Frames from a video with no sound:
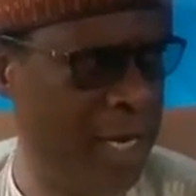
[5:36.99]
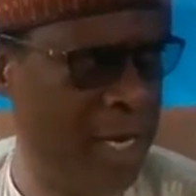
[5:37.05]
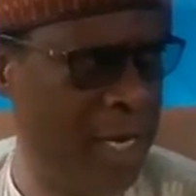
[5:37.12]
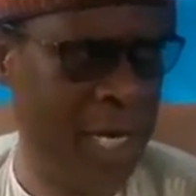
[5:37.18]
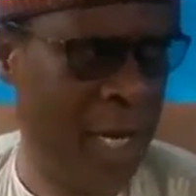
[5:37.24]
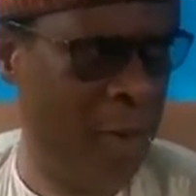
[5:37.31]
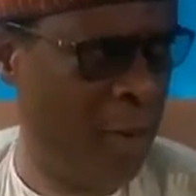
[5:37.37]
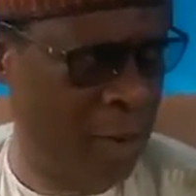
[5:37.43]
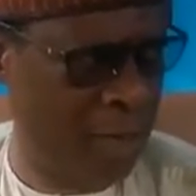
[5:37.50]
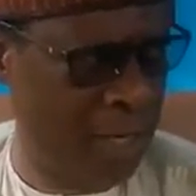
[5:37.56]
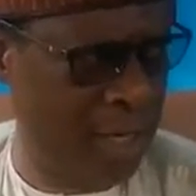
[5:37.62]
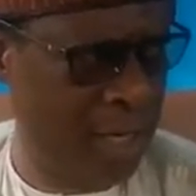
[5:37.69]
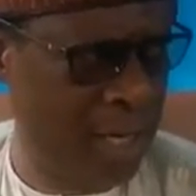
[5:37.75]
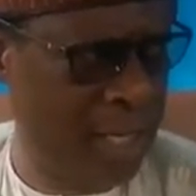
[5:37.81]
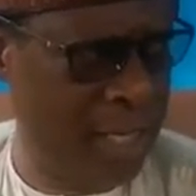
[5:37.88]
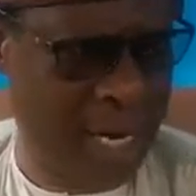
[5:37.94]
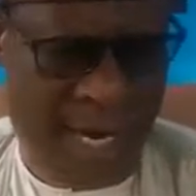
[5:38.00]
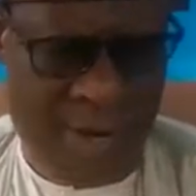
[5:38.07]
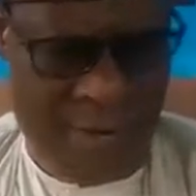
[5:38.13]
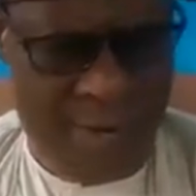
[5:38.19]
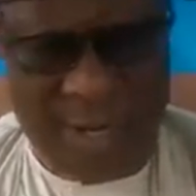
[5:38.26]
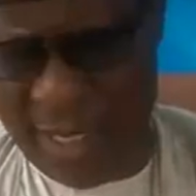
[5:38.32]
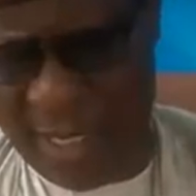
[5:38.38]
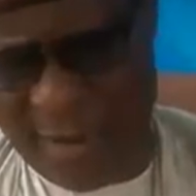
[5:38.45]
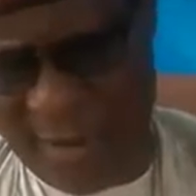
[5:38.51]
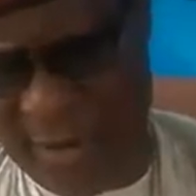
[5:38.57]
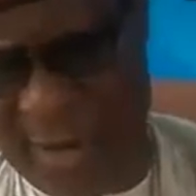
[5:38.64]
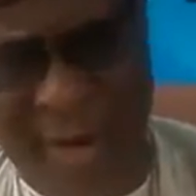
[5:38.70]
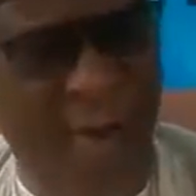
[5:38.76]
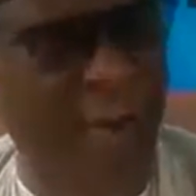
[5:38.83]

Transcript: in the world than